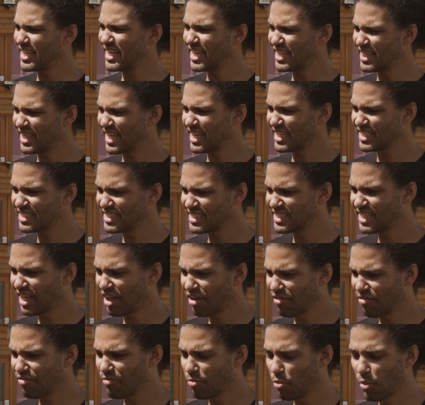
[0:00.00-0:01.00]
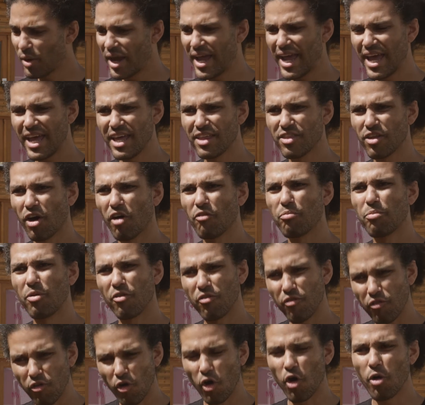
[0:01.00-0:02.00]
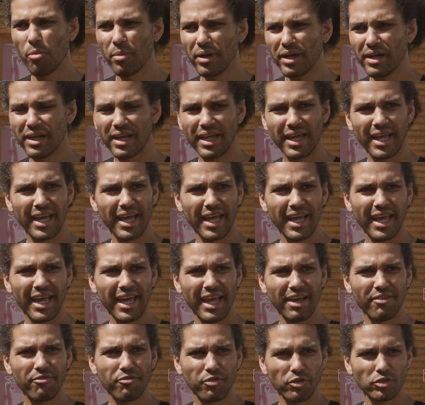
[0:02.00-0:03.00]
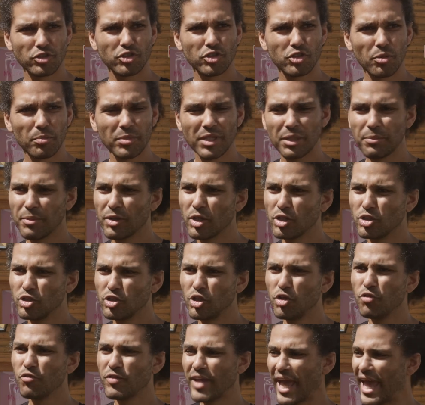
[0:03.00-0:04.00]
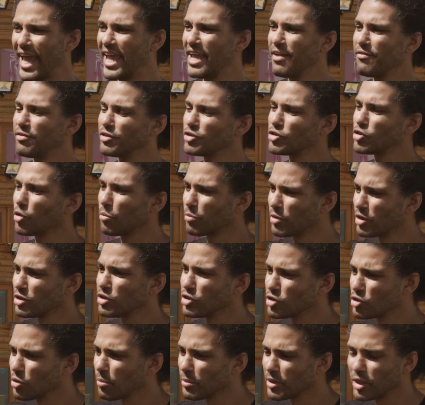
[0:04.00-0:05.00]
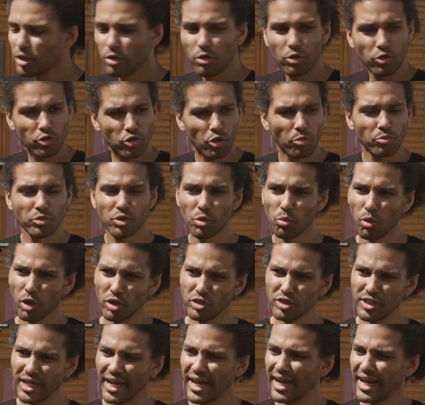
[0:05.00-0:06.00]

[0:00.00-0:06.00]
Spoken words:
get that self-worth of performing in front of somebody because you've gave something to somebody who's come to watch it,